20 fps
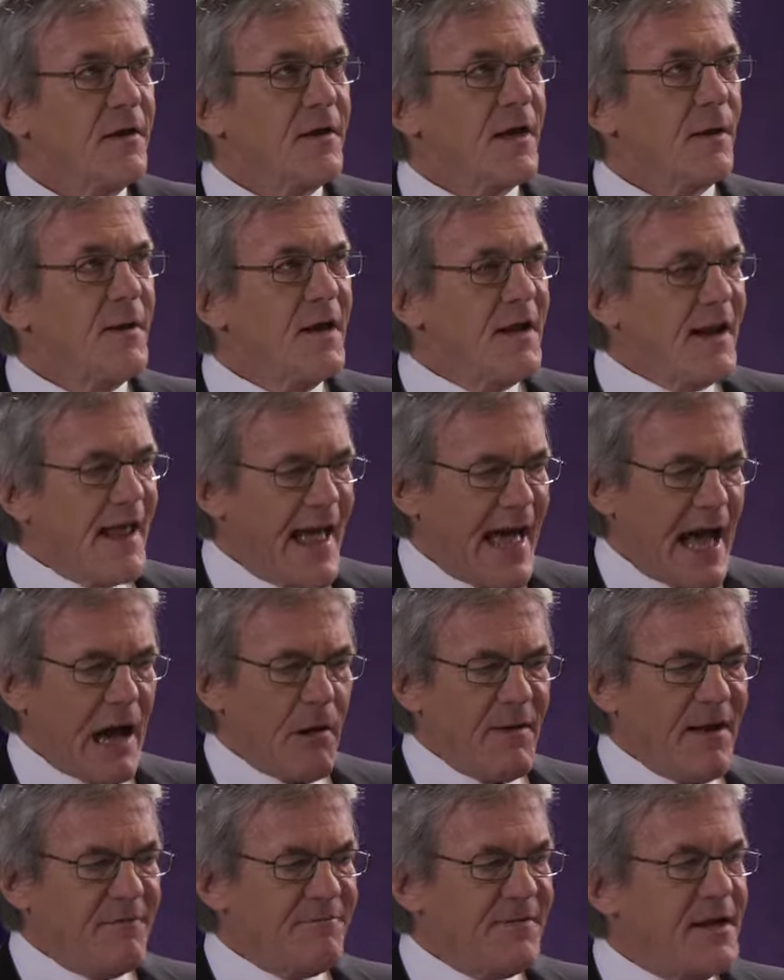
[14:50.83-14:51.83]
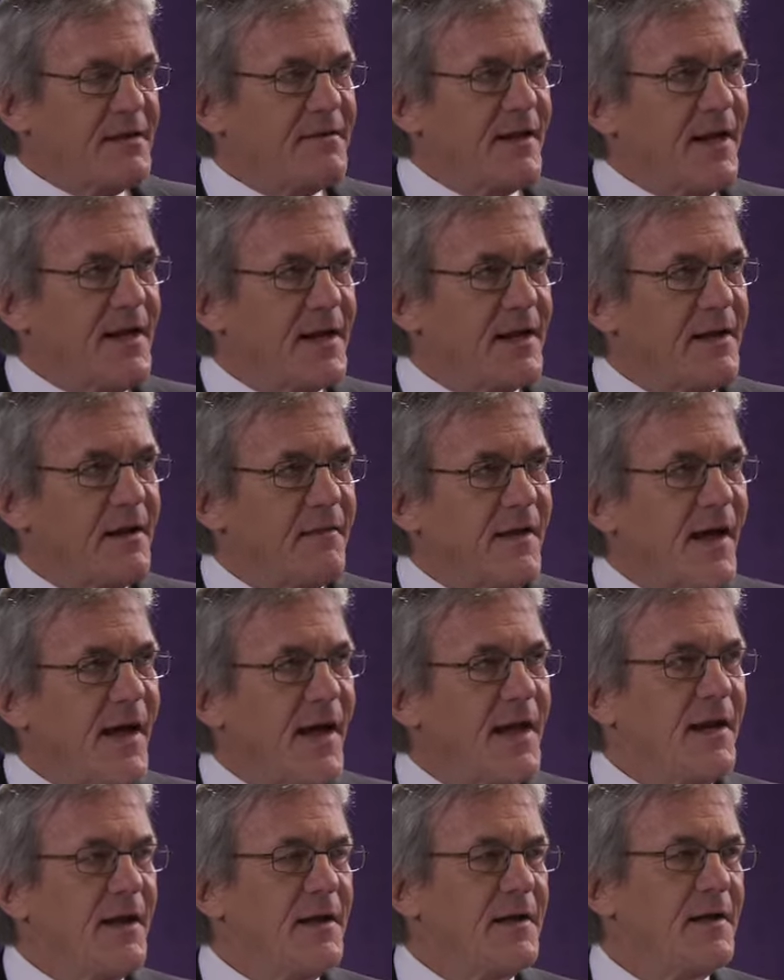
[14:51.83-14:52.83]
I mean, how have they taken to
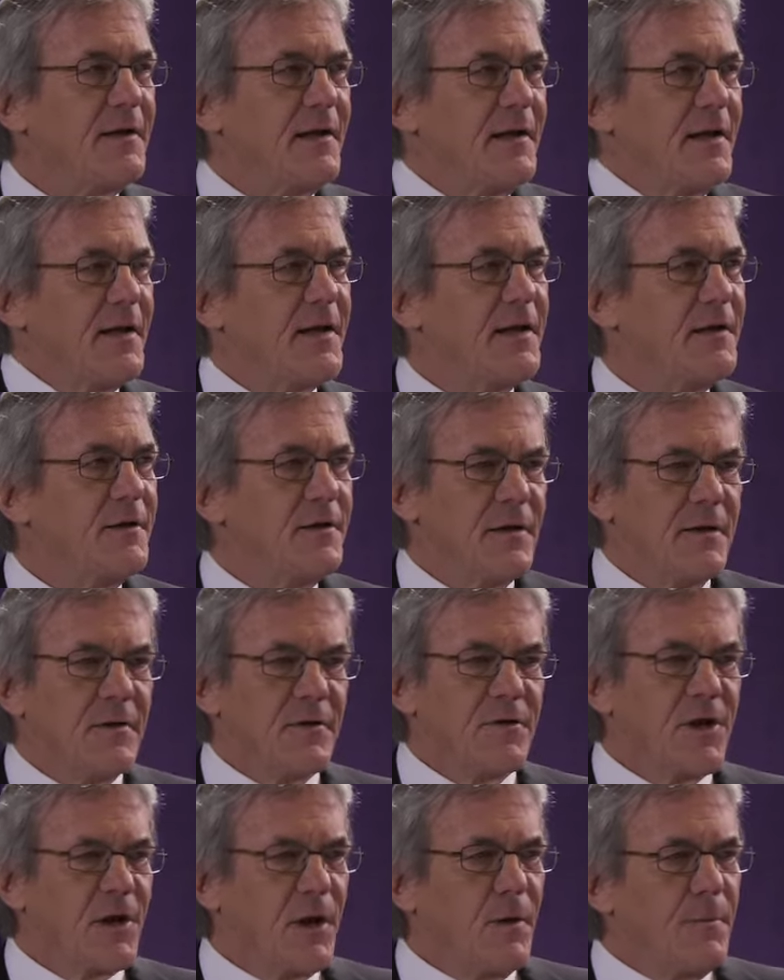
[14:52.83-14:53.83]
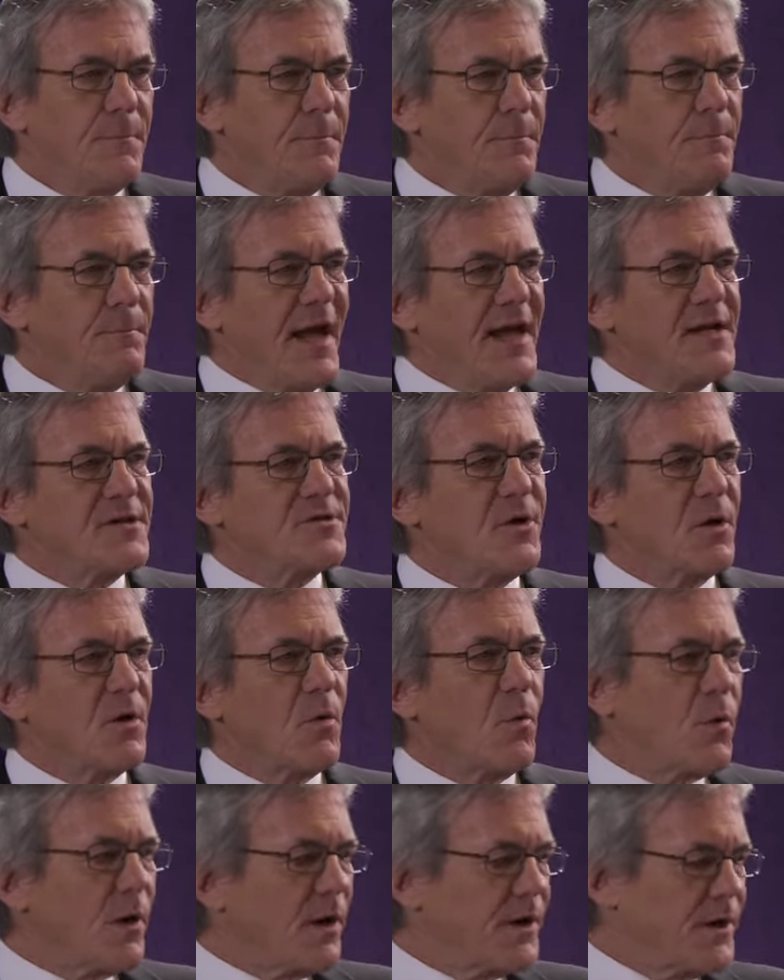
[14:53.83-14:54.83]
that? And based
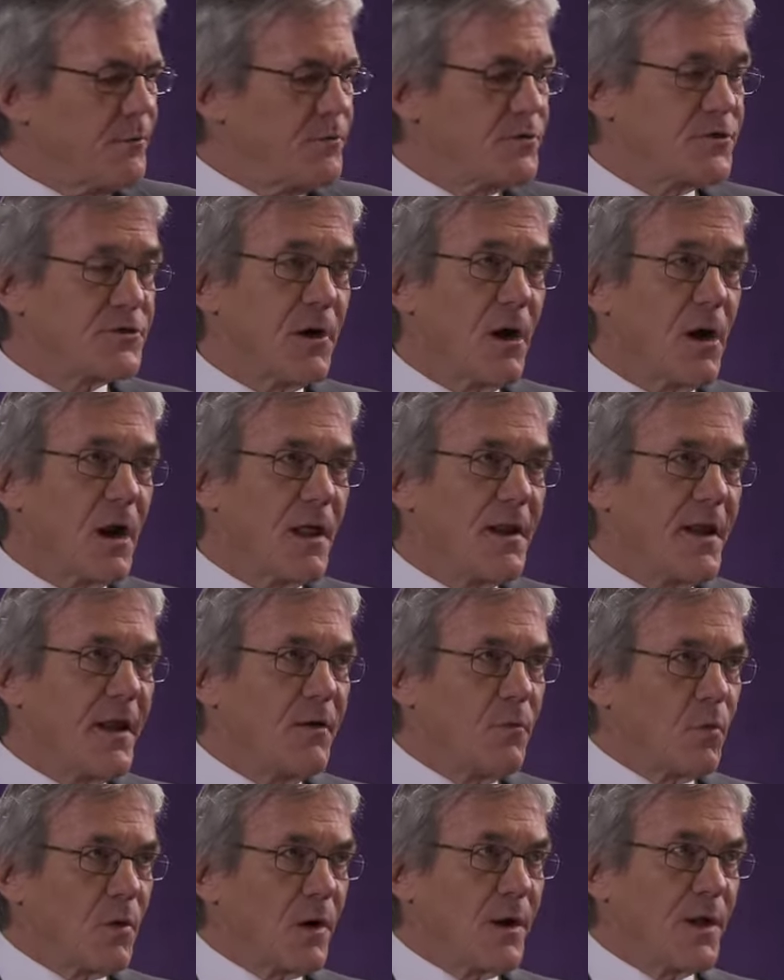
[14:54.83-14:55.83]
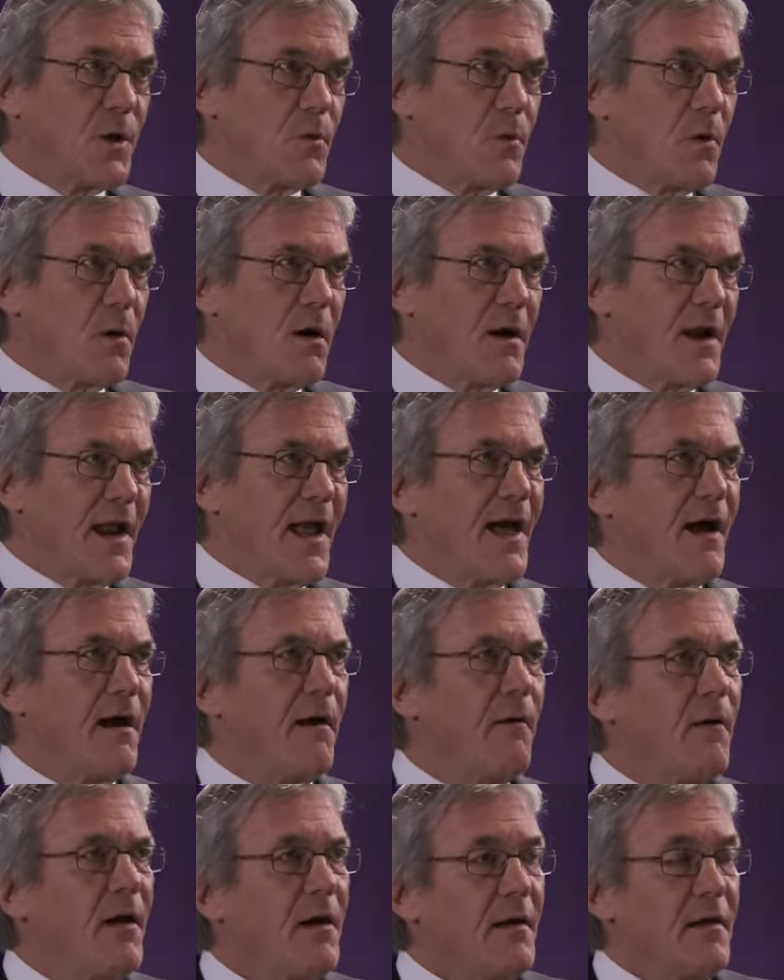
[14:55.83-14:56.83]
on where you started and where you are
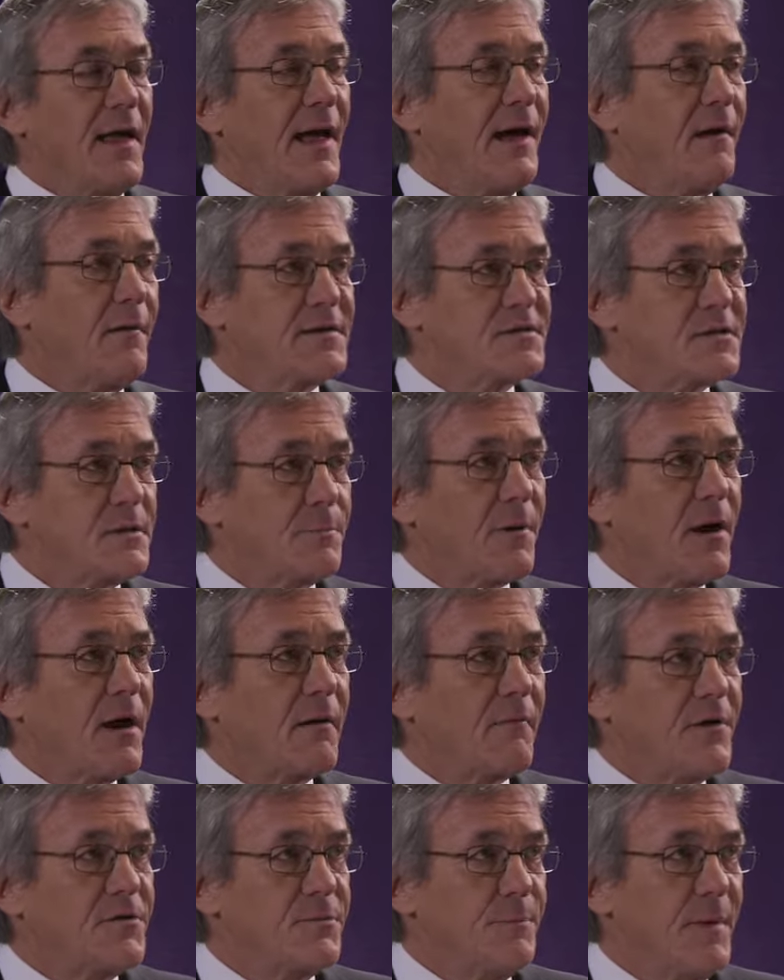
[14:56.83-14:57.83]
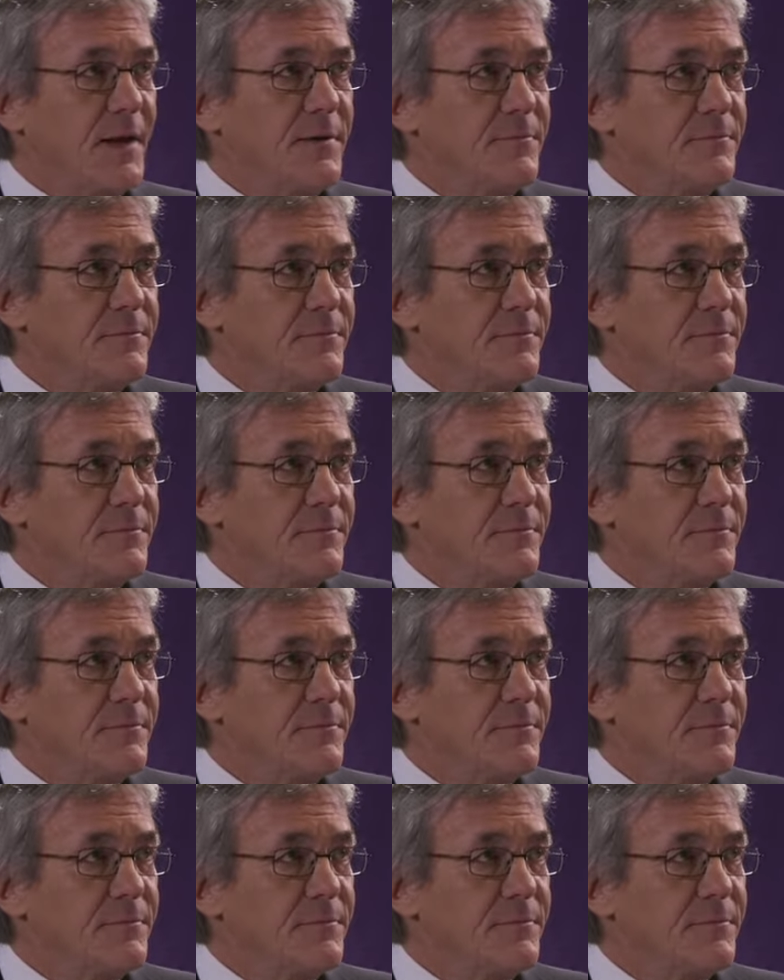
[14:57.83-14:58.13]
now, how has the progress been?